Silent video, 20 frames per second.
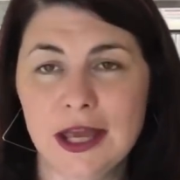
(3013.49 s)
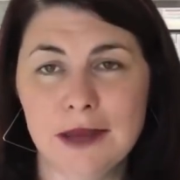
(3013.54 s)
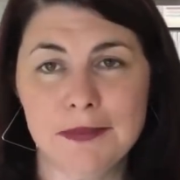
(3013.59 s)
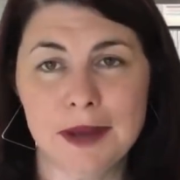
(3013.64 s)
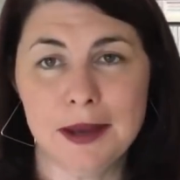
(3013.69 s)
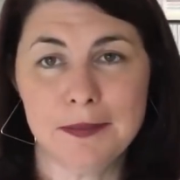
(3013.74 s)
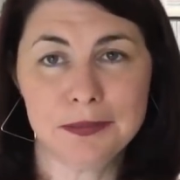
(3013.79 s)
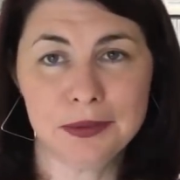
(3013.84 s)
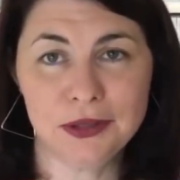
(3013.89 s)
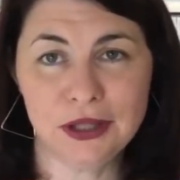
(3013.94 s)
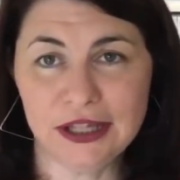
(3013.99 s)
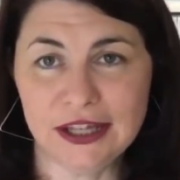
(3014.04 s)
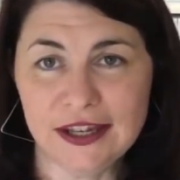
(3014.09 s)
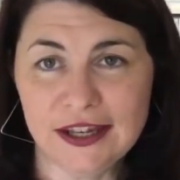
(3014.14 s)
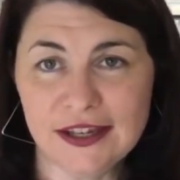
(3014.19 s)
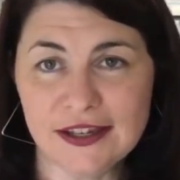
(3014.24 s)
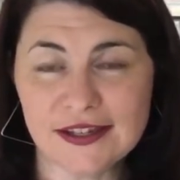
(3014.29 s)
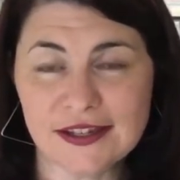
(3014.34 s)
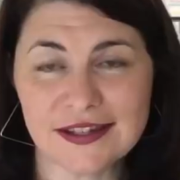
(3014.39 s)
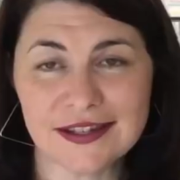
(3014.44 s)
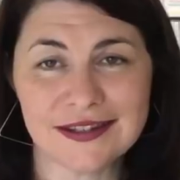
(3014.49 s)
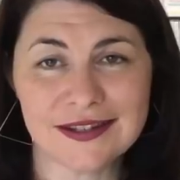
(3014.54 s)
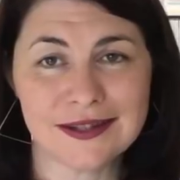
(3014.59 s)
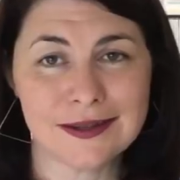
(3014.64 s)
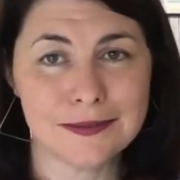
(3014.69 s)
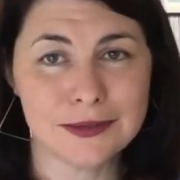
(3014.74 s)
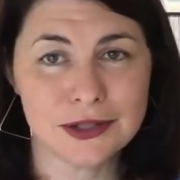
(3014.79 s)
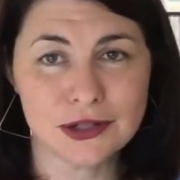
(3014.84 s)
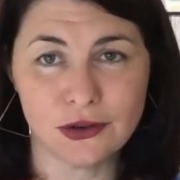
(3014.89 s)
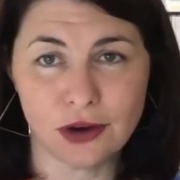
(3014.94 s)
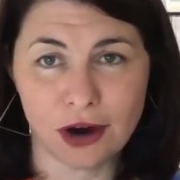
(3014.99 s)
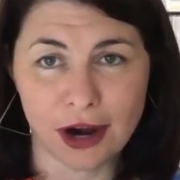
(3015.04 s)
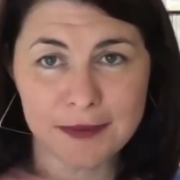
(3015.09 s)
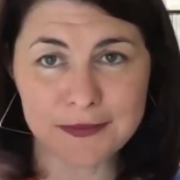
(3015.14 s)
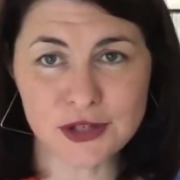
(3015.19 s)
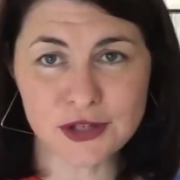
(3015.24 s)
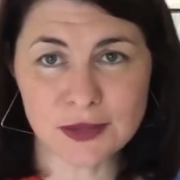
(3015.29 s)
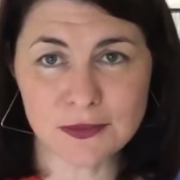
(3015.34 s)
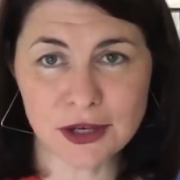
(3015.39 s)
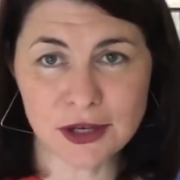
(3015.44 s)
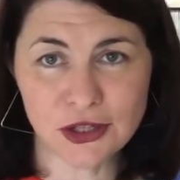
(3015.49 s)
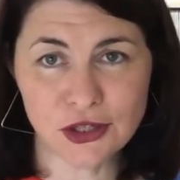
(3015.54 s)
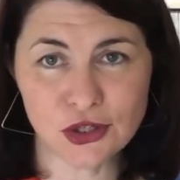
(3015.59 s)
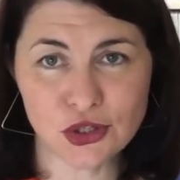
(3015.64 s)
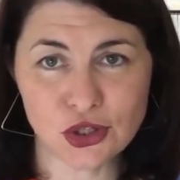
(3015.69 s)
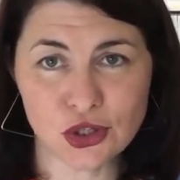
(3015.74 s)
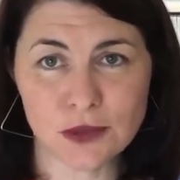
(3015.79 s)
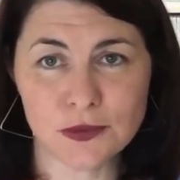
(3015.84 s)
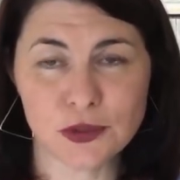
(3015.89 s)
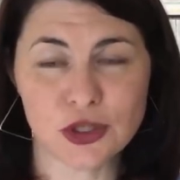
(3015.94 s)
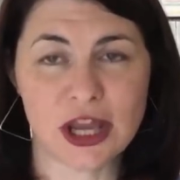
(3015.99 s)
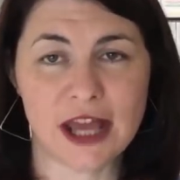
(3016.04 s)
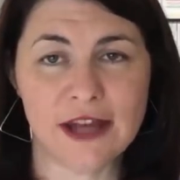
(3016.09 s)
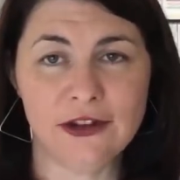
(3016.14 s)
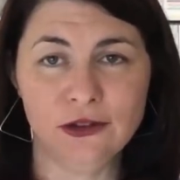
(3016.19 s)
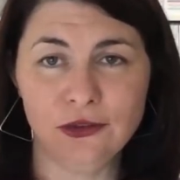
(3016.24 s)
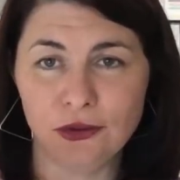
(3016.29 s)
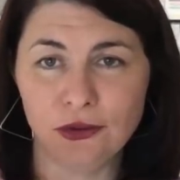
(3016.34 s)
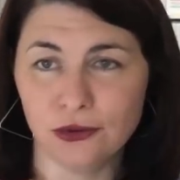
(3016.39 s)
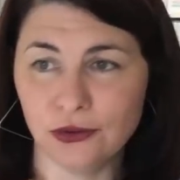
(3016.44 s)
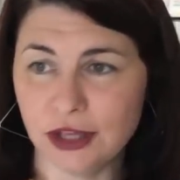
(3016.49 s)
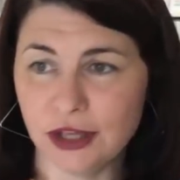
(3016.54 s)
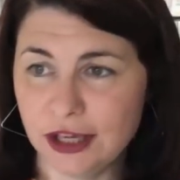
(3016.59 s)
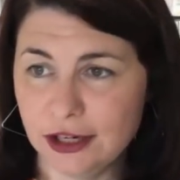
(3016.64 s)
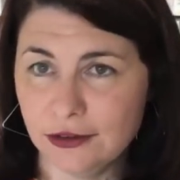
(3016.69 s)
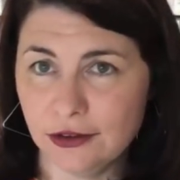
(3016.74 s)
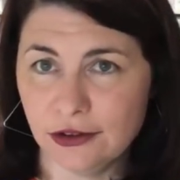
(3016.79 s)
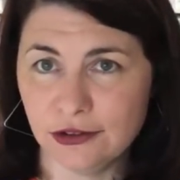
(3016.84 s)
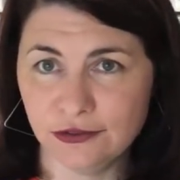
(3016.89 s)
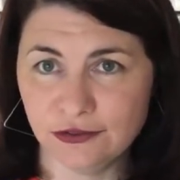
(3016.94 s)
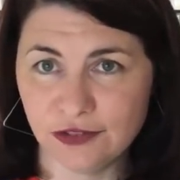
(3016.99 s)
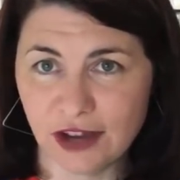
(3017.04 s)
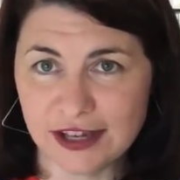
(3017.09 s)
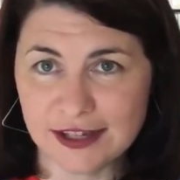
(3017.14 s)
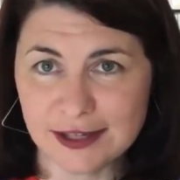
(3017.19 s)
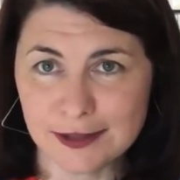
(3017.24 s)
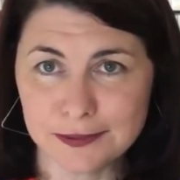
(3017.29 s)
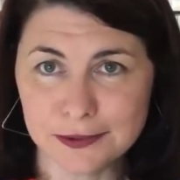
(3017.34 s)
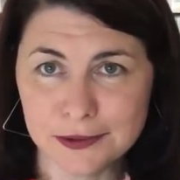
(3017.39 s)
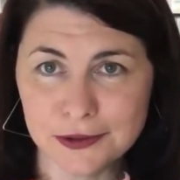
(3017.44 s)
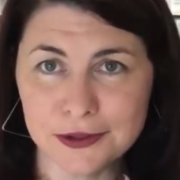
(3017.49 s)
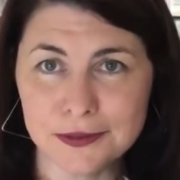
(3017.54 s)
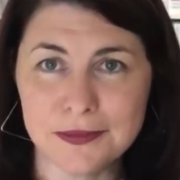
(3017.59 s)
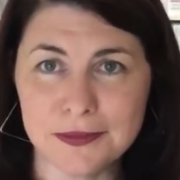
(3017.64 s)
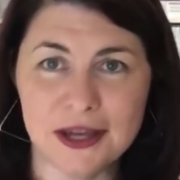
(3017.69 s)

but please subscribe to my YouTube channel or here on Facebook.